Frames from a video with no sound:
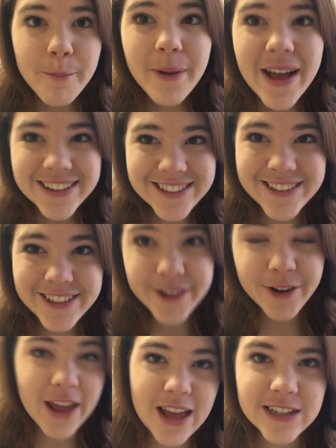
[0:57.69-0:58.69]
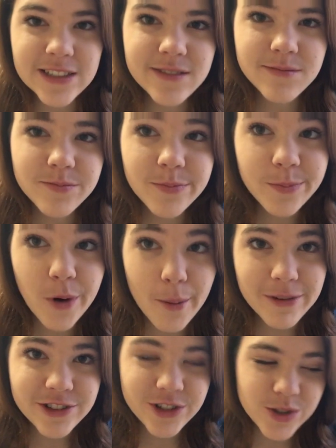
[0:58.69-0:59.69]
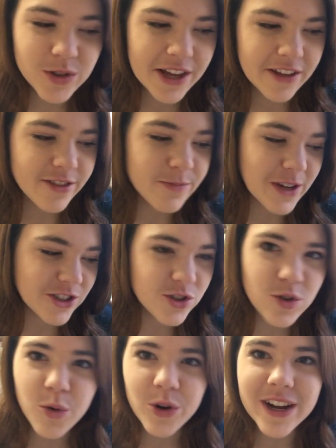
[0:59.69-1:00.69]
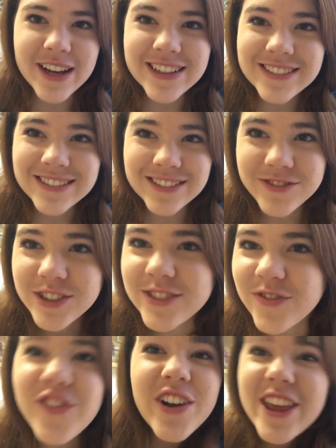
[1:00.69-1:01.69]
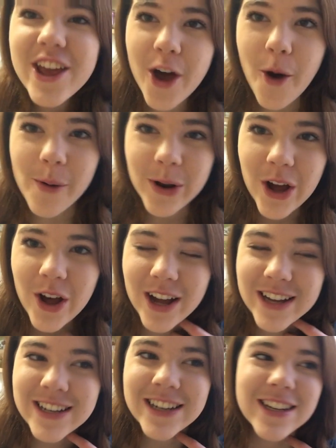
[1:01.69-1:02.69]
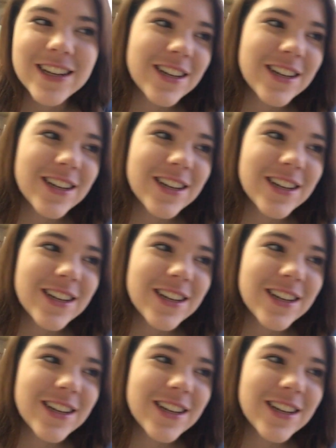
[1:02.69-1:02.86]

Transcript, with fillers: But, okay, promised you like my story. What's freaking going on?